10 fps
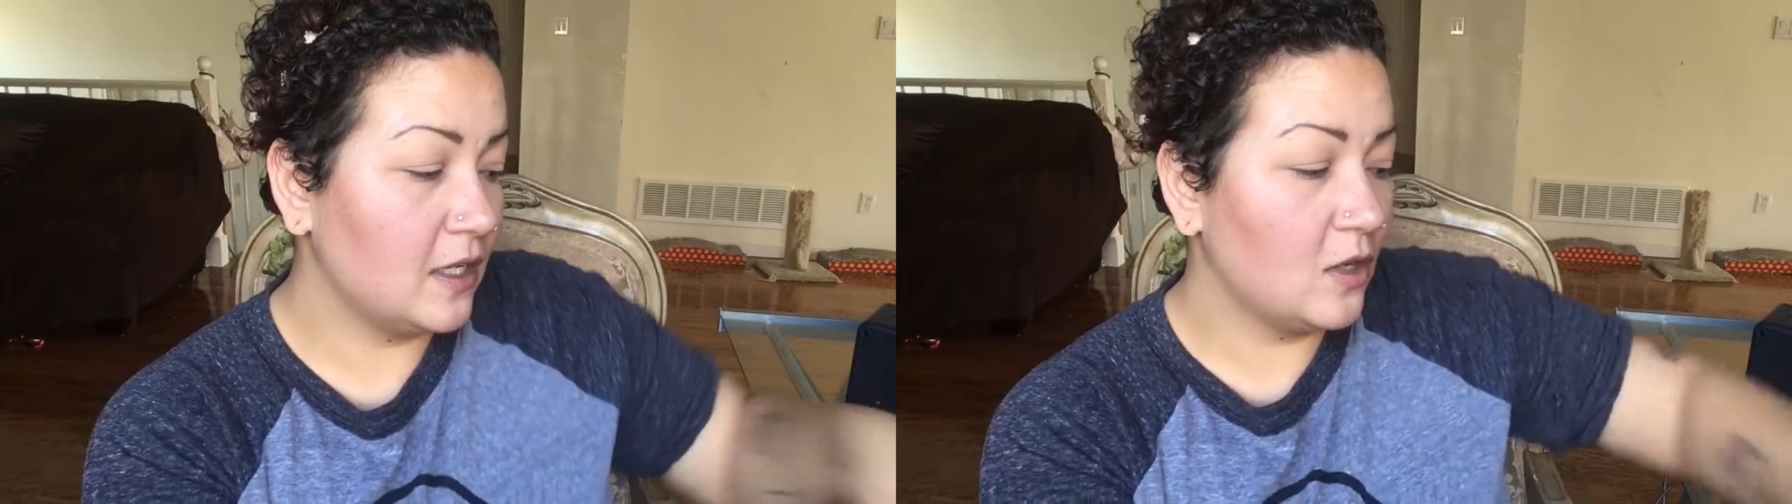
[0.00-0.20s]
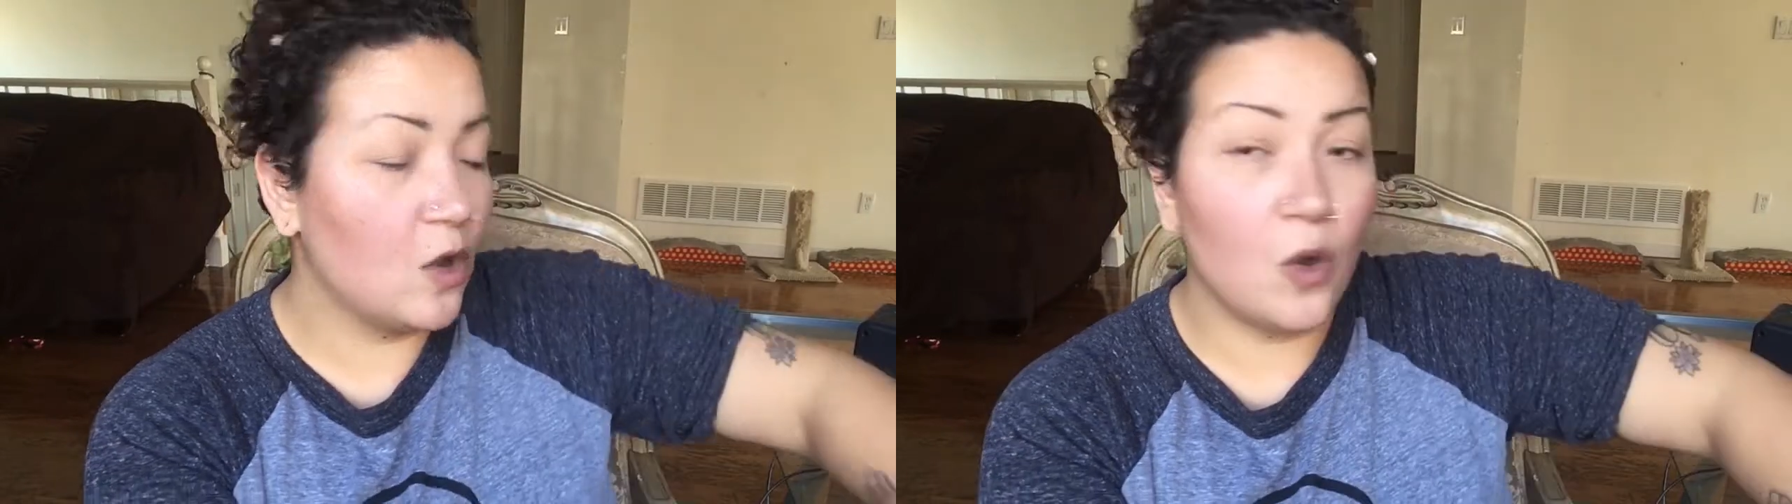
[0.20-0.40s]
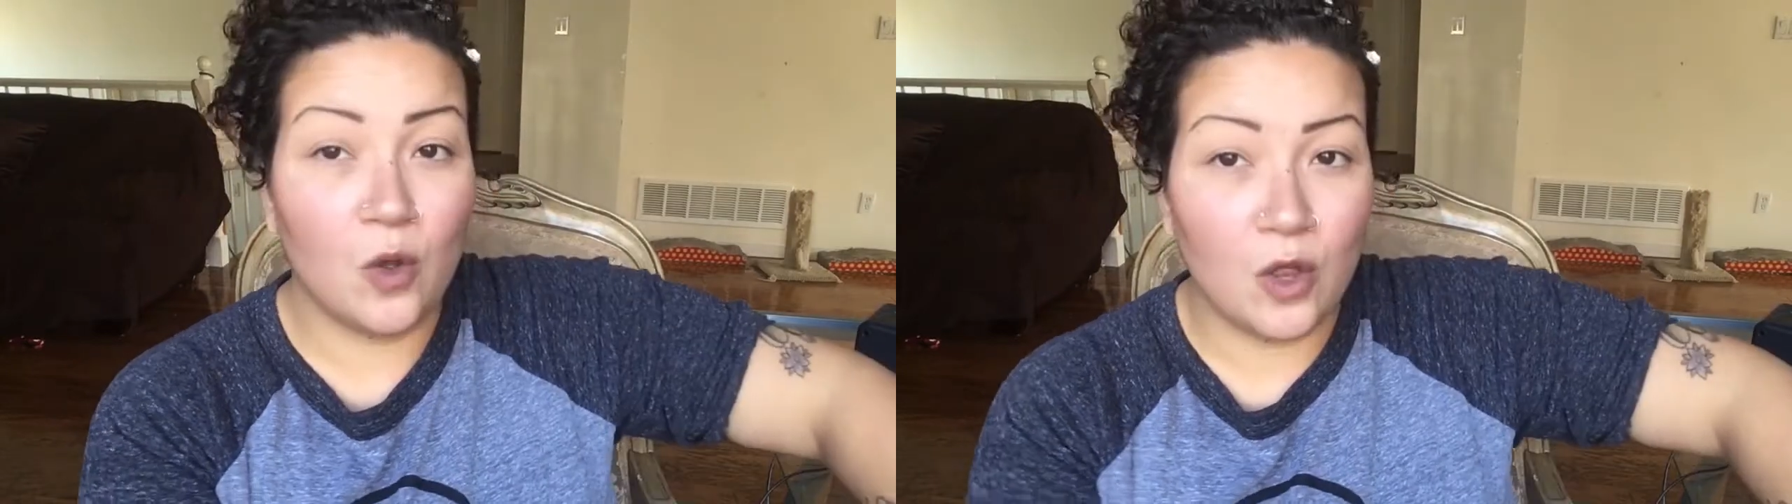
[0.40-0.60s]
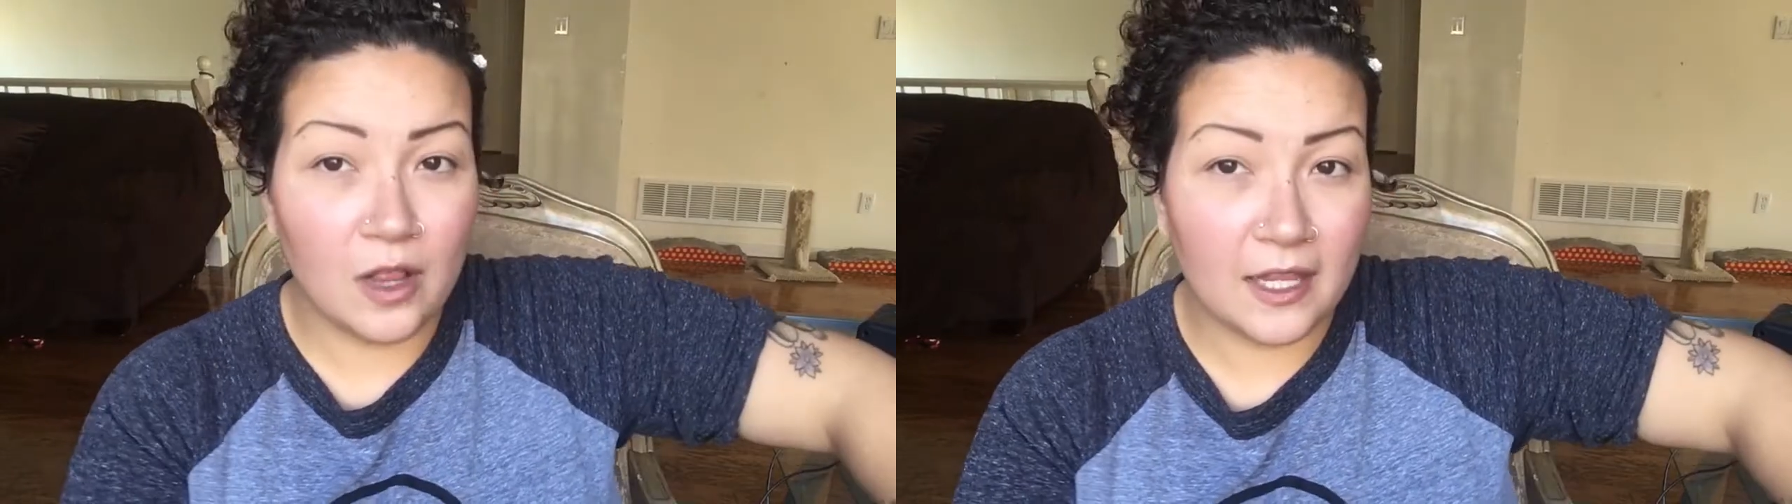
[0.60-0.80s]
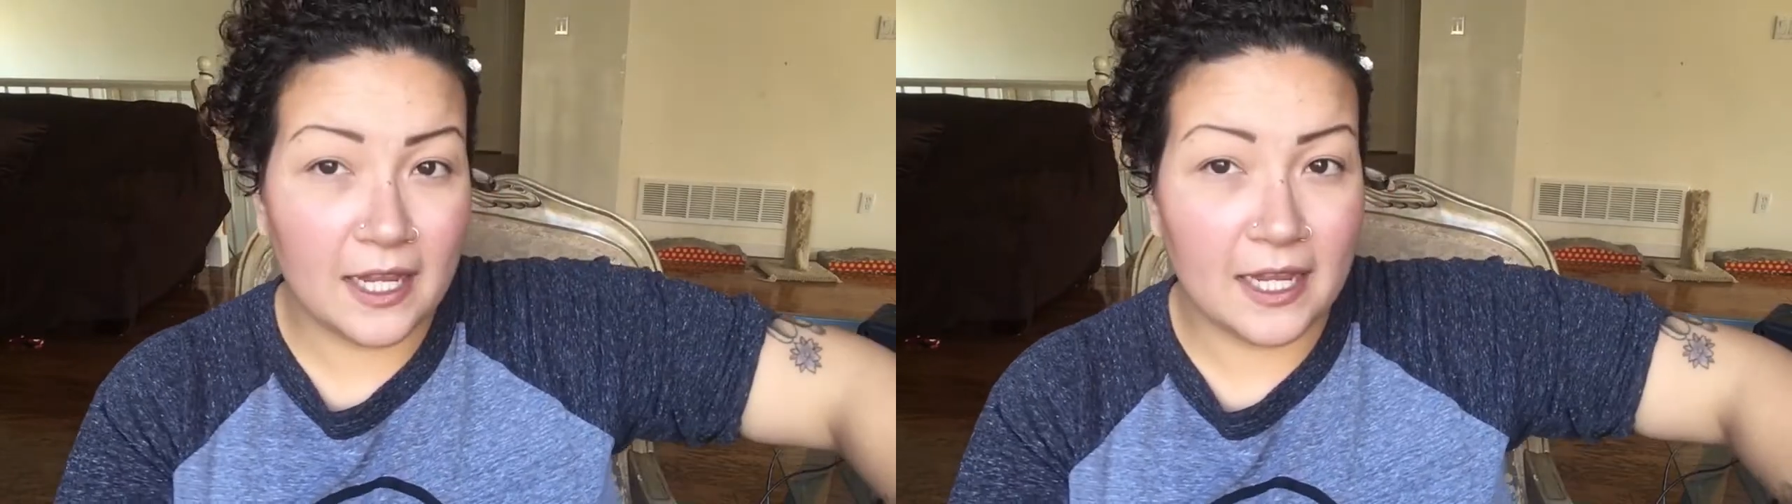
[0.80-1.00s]

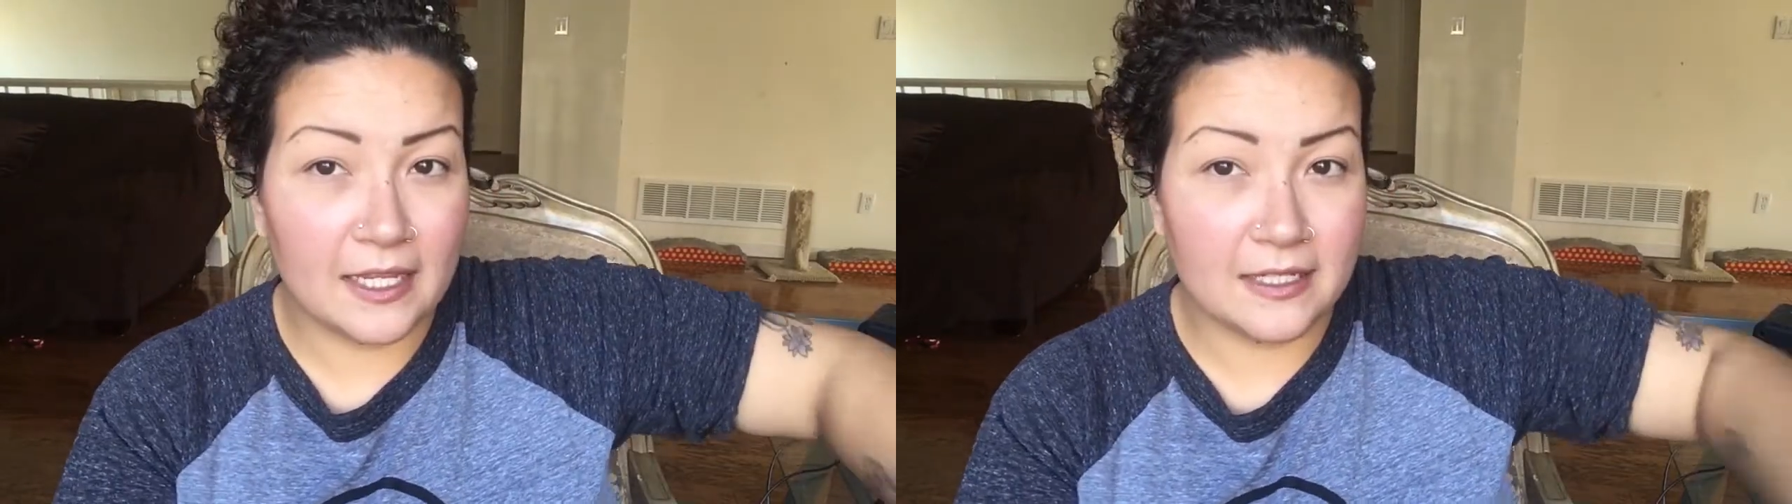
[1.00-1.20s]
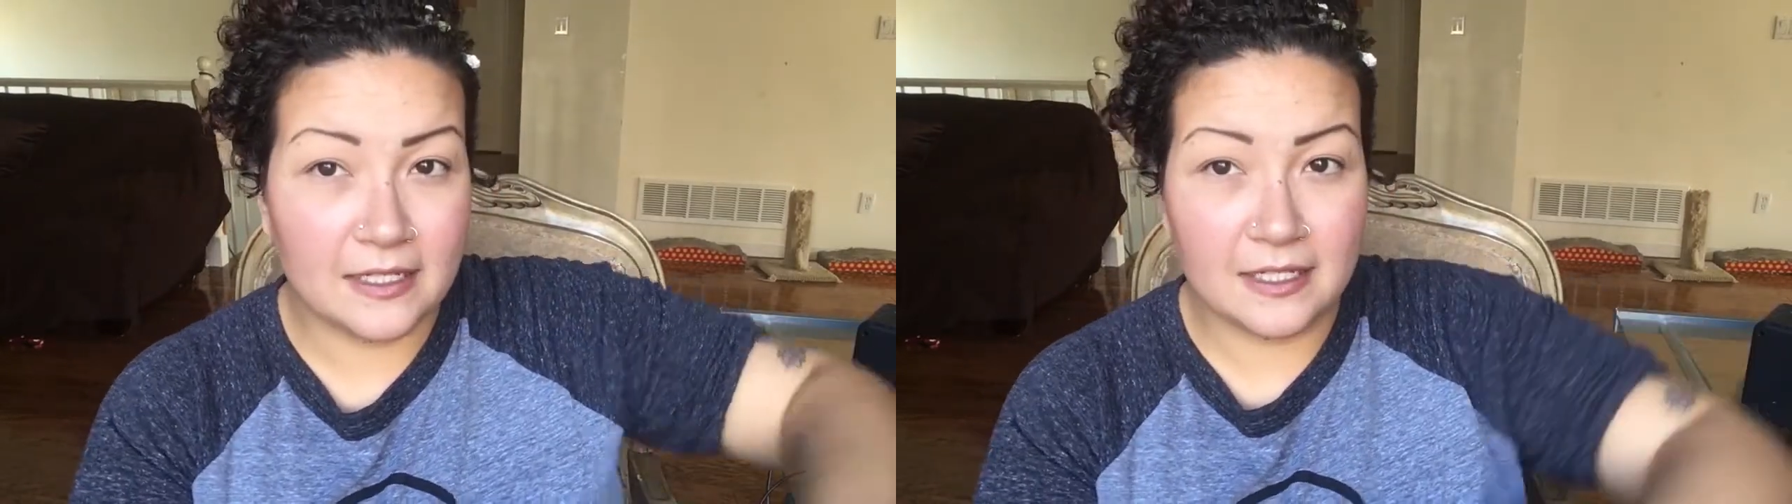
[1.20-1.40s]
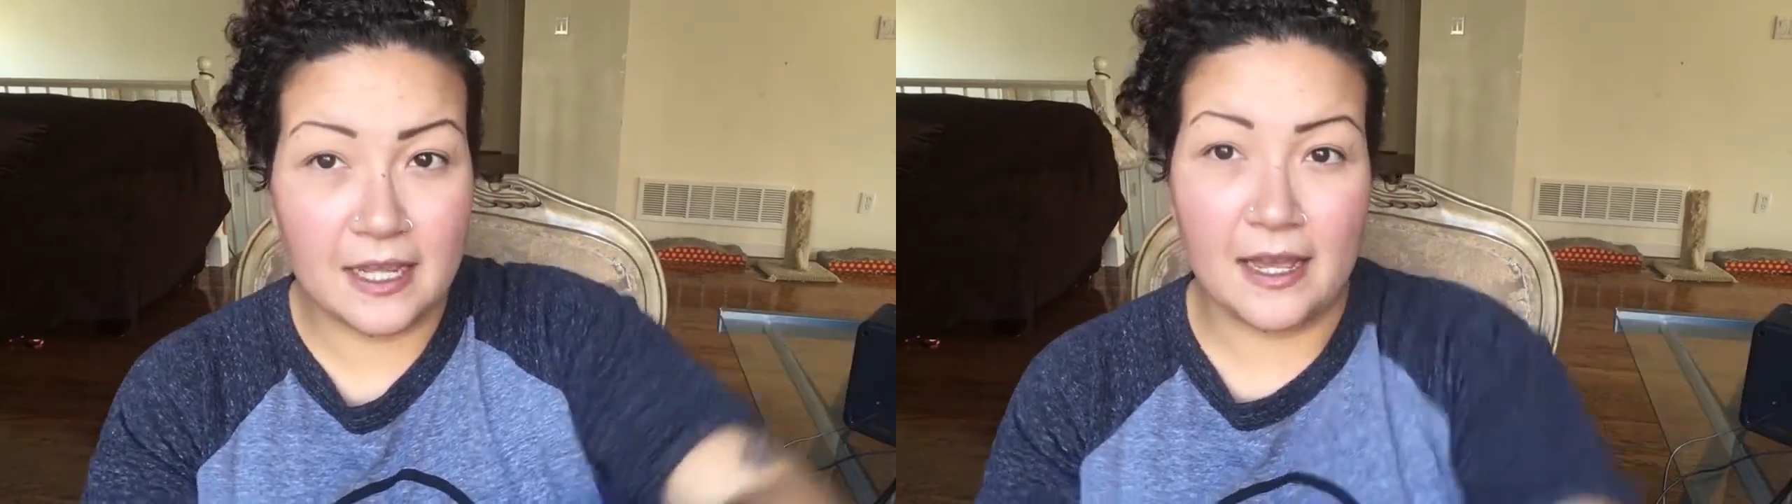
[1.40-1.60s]
Nicole and